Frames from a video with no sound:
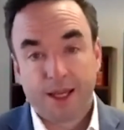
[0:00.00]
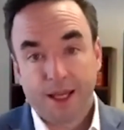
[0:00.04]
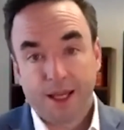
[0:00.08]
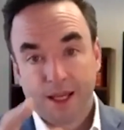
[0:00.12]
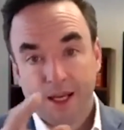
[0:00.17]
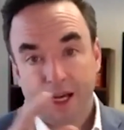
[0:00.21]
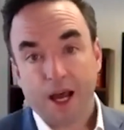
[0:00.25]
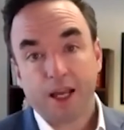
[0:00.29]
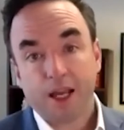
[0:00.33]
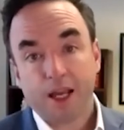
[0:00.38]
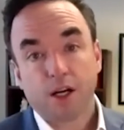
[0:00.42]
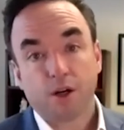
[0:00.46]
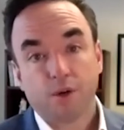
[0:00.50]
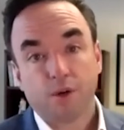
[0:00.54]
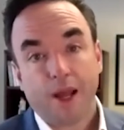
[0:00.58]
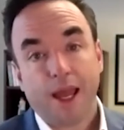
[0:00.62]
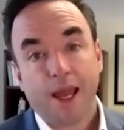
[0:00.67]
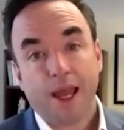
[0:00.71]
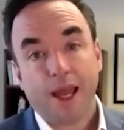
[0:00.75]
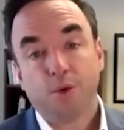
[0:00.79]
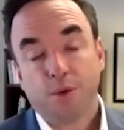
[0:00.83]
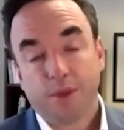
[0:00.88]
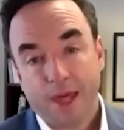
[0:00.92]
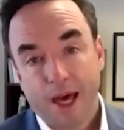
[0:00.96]
An
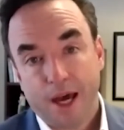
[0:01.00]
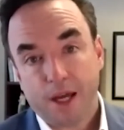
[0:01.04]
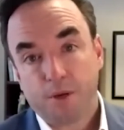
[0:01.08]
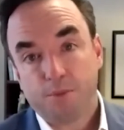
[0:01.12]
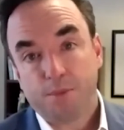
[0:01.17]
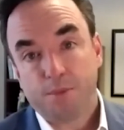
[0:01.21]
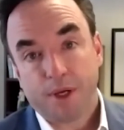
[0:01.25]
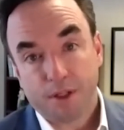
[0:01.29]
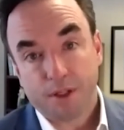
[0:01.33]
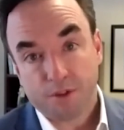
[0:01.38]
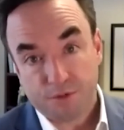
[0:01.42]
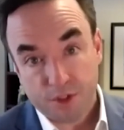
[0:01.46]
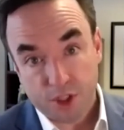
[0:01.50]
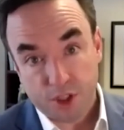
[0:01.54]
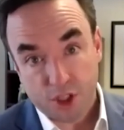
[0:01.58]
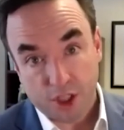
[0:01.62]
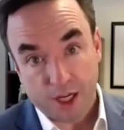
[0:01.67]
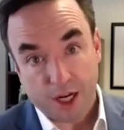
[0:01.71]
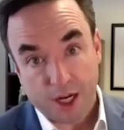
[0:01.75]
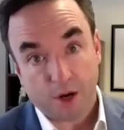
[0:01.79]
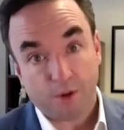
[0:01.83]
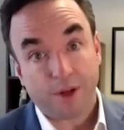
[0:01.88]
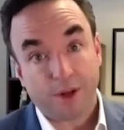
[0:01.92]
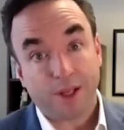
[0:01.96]
IRA without a
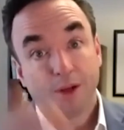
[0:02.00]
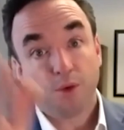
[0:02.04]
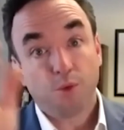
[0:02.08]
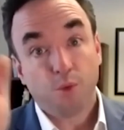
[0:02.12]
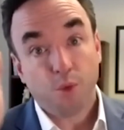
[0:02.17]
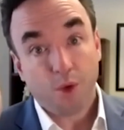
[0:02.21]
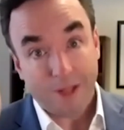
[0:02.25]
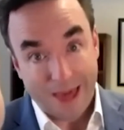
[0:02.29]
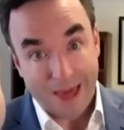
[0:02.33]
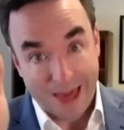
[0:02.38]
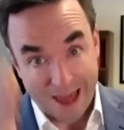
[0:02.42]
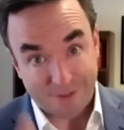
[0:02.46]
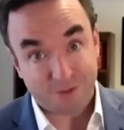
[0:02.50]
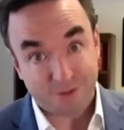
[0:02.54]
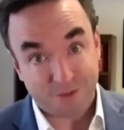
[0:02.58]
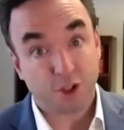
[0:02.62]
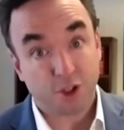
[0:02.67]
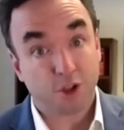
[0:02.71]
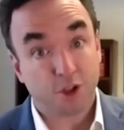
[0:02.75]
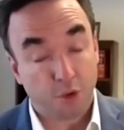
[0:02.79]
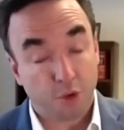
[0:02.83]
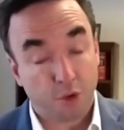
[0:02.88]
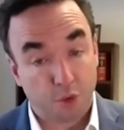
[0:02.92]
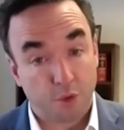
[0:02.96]
beneficiary will have to
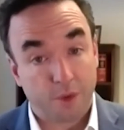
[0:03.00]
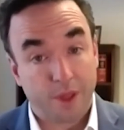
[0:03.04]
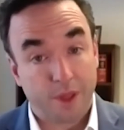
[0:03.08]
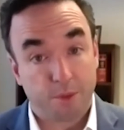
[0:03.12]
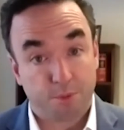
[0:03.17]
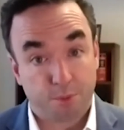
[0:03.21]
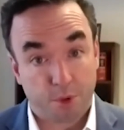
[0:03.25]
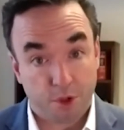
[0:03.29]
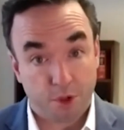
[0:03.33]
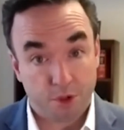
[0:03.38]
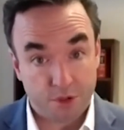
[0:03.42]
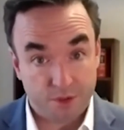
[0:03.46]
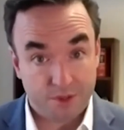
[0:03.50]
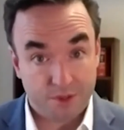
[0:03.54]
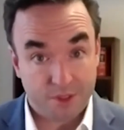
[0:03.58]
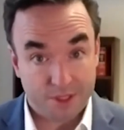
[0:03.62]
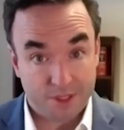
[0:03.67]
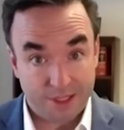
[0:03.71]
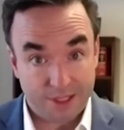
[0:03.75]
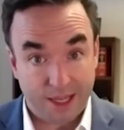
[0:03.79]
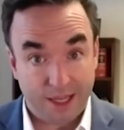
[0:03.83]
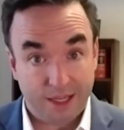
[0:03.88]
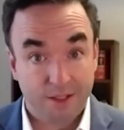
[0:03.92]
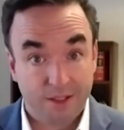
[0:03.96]
go through that person's
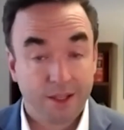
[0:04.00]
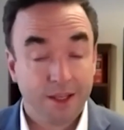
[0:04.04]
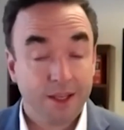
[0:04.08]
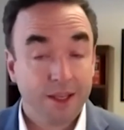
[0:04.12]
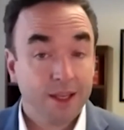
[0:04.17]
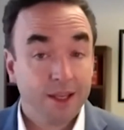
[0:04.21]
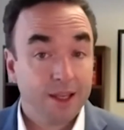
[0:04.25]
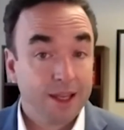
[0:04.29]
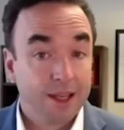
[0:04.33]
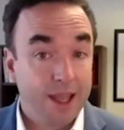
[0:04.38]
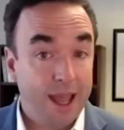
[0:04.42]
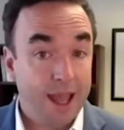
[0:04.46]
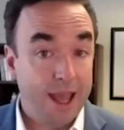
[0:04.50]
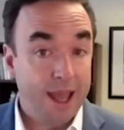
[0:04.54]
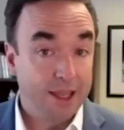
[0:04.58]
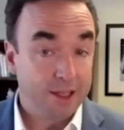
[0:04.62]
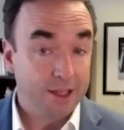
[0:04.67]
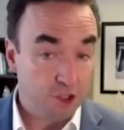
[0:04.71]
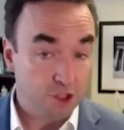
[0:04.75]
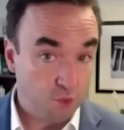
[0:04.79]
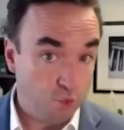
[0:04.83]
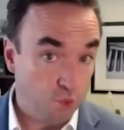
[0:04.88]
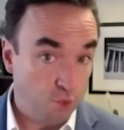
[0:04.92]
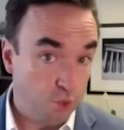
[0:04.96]
estate
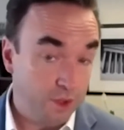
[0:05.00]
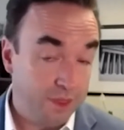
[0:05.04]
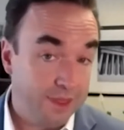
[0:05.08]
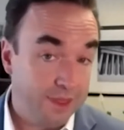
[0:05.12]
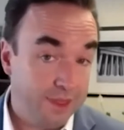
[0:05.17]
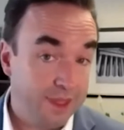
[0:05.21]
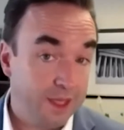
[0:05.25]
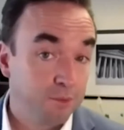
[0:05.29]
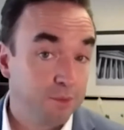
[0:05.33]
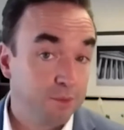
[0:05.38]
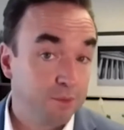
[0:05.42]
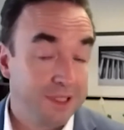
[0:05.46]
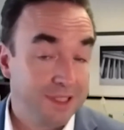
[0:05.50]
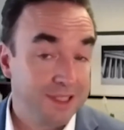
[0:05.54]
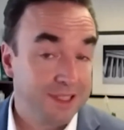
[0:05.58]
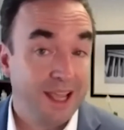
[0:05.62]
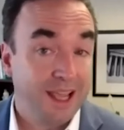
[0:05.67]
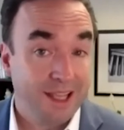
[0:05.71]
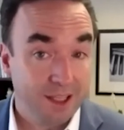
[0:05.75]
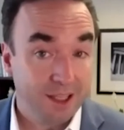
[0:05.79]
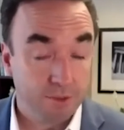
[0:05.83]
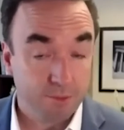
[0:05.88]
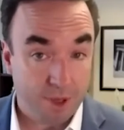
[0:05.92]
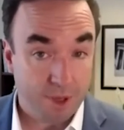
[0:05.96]
and would then be
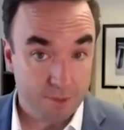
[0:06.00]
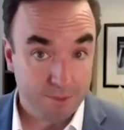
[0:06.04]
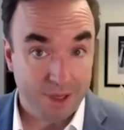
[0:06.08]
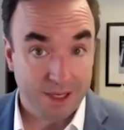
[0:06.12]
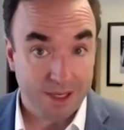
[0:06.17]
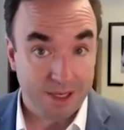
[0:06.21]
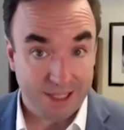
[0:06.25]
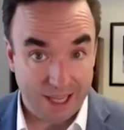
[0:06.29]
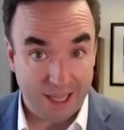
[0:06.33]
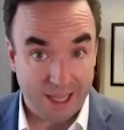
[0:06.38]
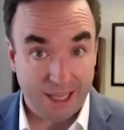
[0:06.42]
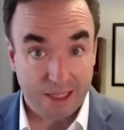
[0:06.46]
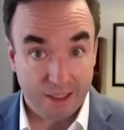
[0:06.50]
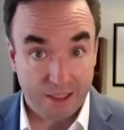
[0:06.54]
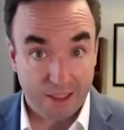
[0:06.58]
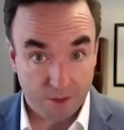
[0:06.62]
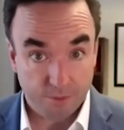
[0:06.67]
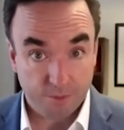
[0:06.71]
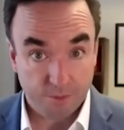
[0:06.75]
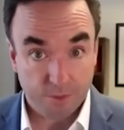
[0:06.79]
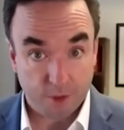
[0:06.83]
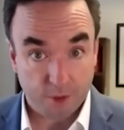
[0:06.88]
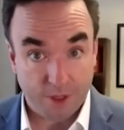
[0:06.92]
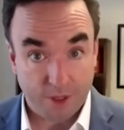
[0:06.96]
taken by Medicaid.
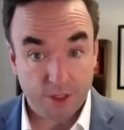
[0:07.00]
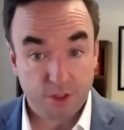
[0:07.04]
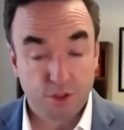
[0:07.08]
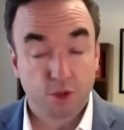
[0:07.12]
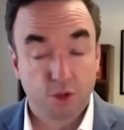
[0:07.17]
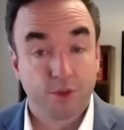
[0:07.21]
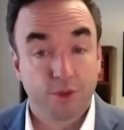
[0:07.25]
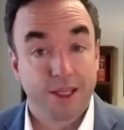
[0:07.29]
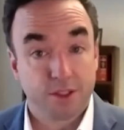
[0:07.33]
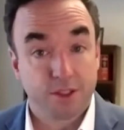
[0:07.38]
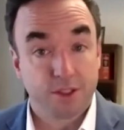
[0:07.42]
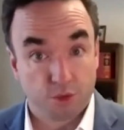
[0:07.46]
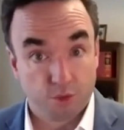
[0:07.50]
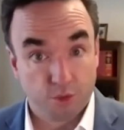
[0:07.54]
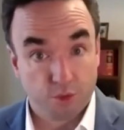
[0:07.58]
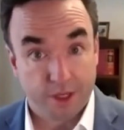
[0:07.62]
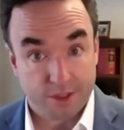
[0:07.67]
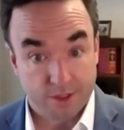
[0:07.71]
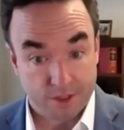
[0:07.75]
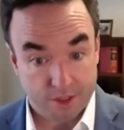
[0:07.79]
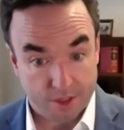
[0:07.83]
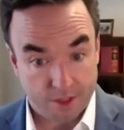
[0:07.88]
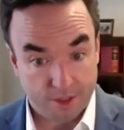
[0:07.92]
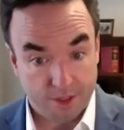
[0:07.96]
All right, so that's a
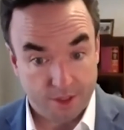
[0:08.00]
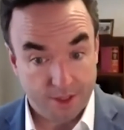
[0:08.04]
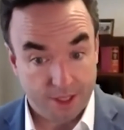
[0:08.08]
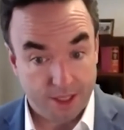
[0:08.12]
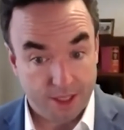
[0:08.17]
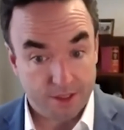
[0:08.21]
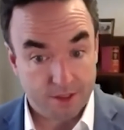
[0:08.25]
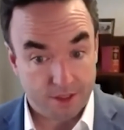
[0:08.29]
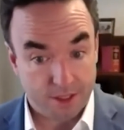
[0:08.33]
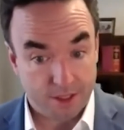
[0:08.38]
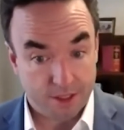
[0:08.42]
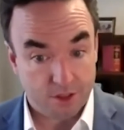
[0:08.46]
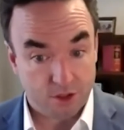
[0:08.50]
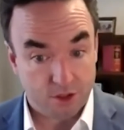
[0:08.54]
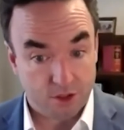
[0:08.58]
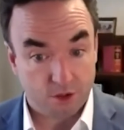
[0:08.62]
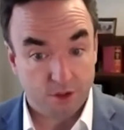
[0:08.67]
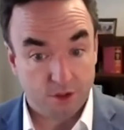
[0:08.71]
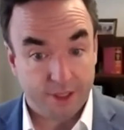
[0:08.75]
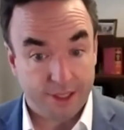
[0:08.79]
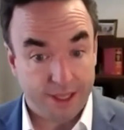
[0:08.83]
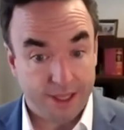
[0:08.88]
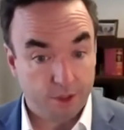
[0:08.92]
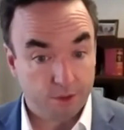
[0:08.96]
risk, and that's
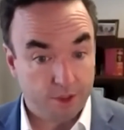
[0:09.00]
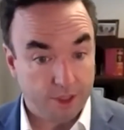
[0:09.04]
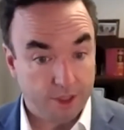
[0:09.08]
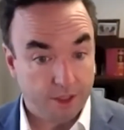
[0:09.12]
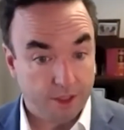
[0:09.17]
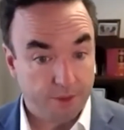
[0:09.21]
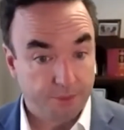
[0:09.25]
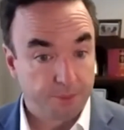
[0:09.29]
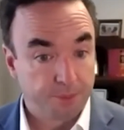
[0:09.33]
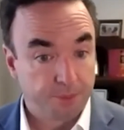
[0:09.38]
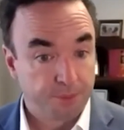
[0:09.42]
certainly out there.